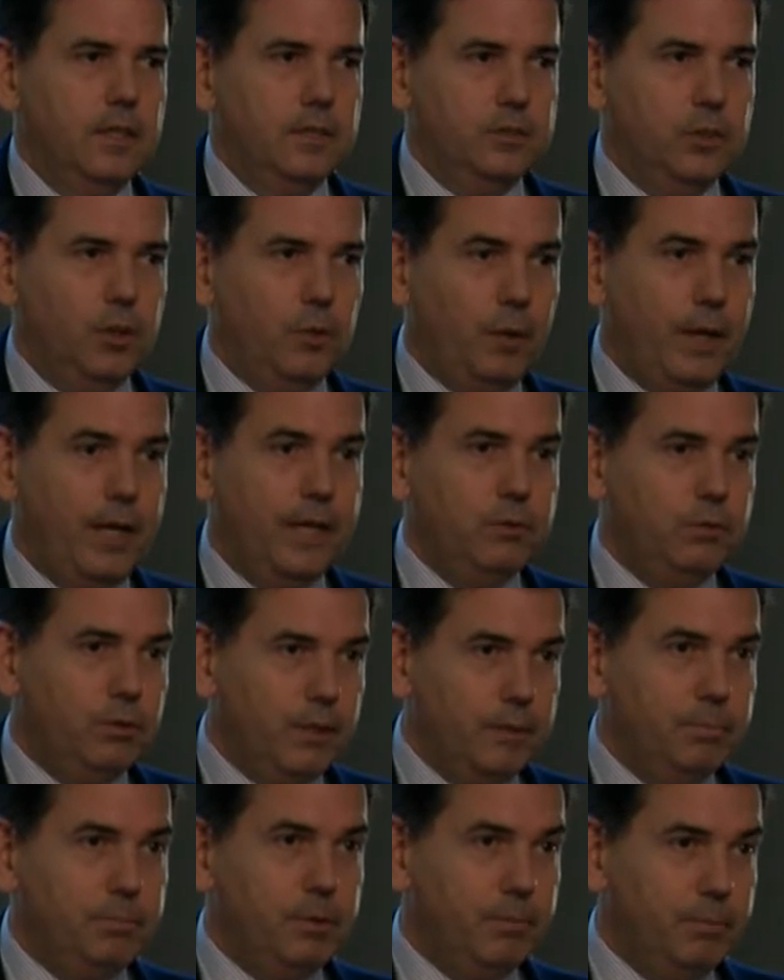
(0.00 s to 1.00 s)
So we had to
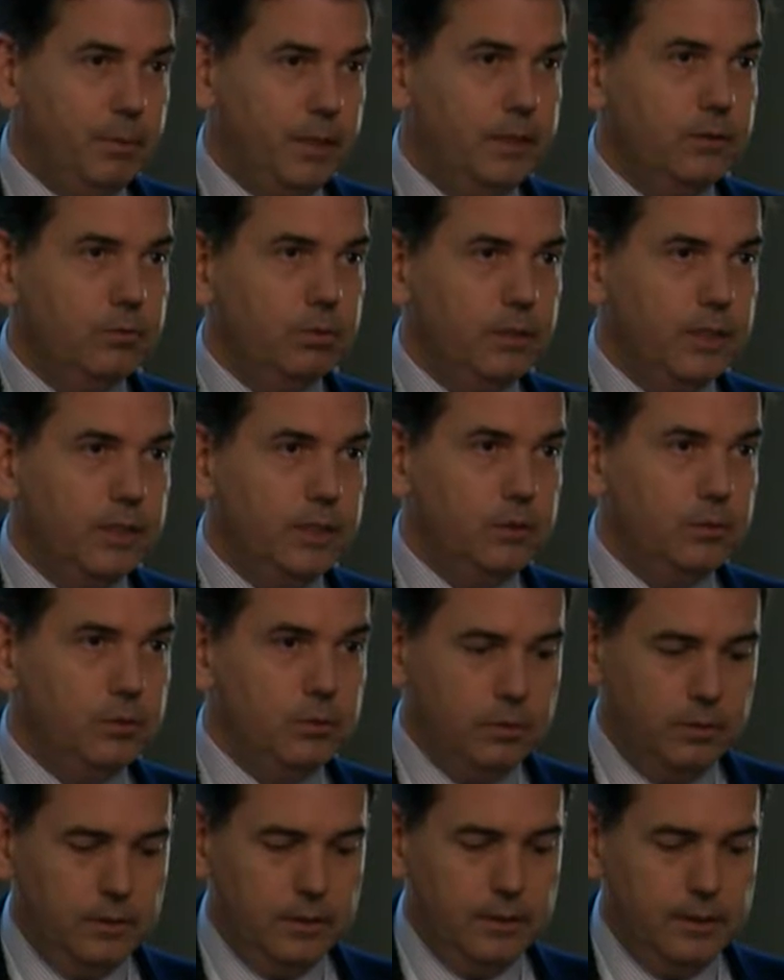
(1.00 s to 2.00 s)
get prepared to the
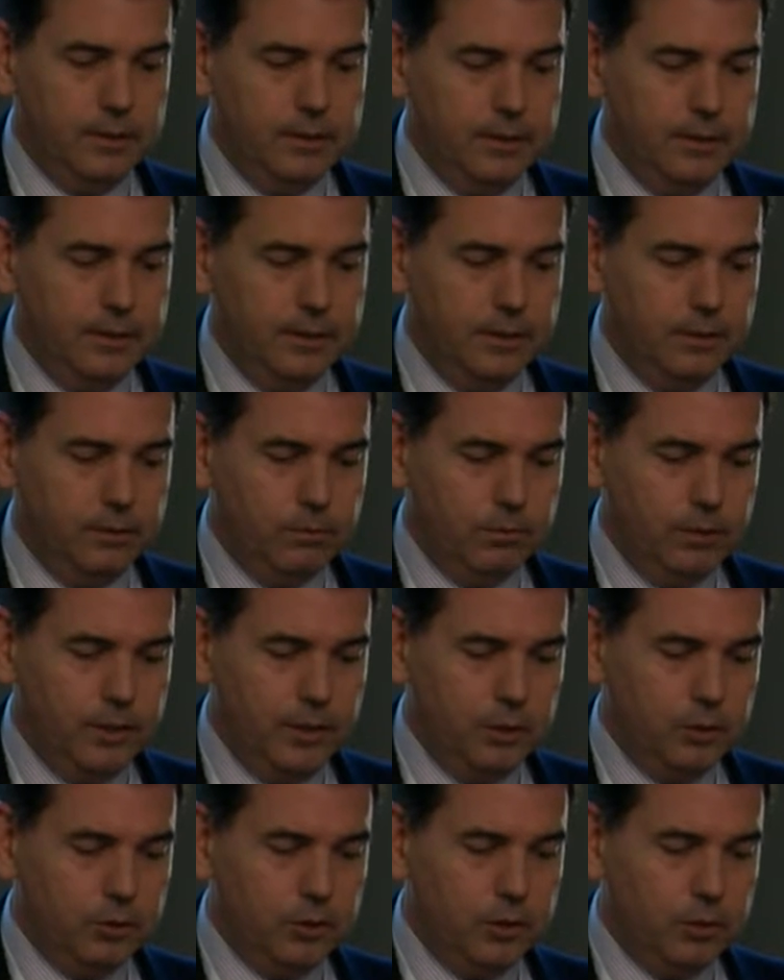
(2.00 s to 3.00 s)

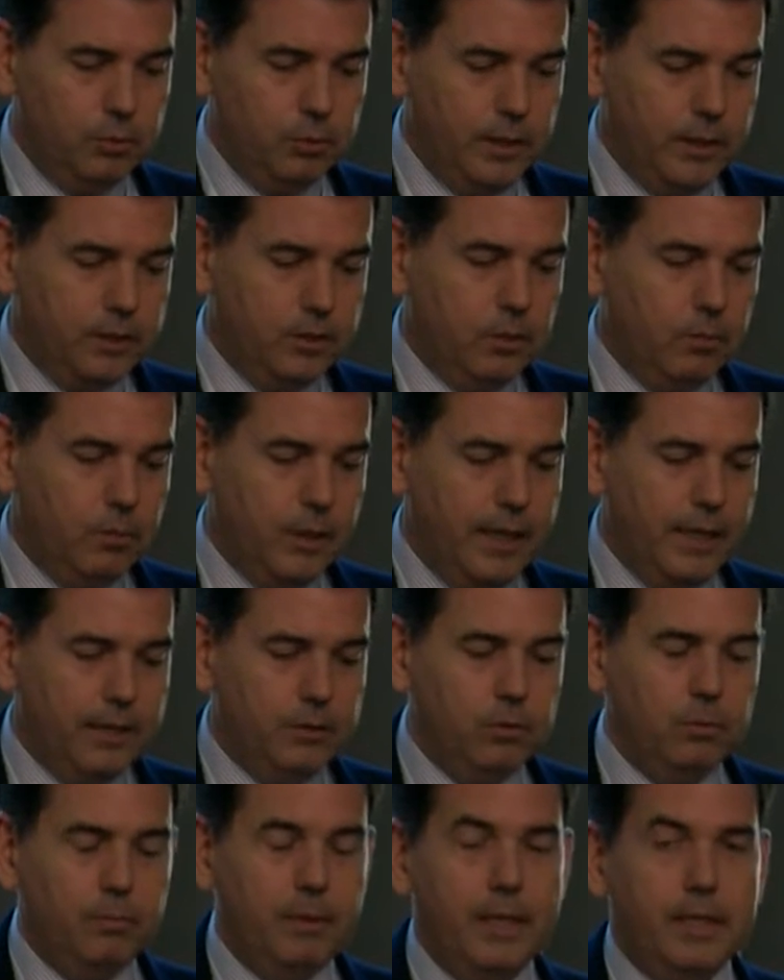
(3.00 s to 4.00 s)
new situation. We
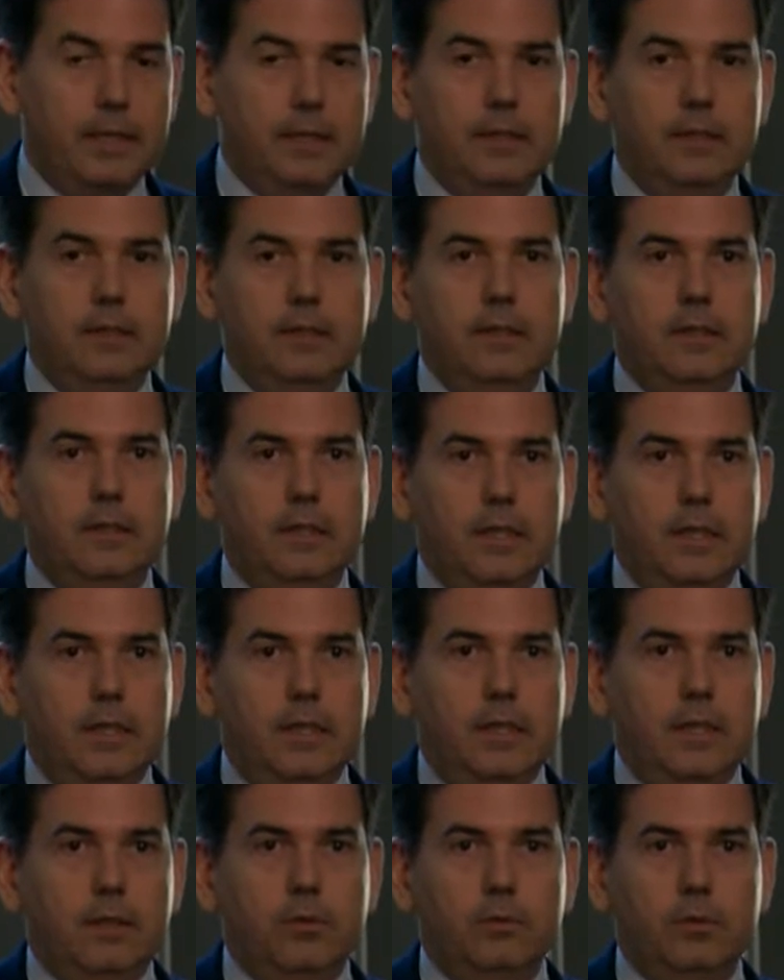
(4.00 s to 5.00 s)
had to make a
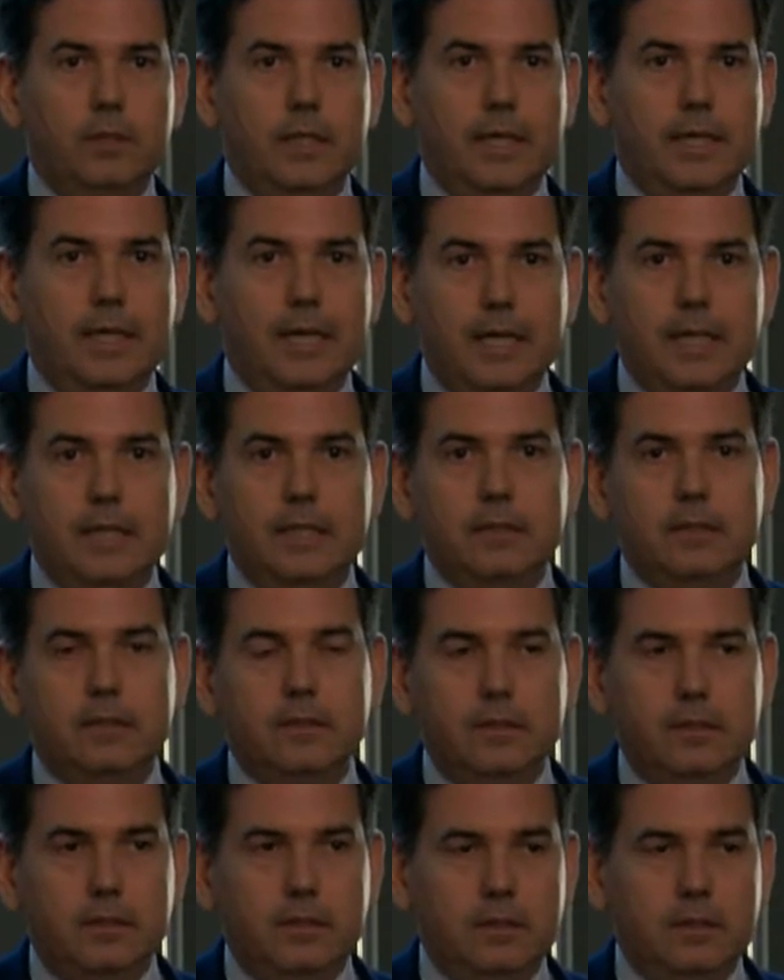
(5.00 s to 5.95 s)
good analysis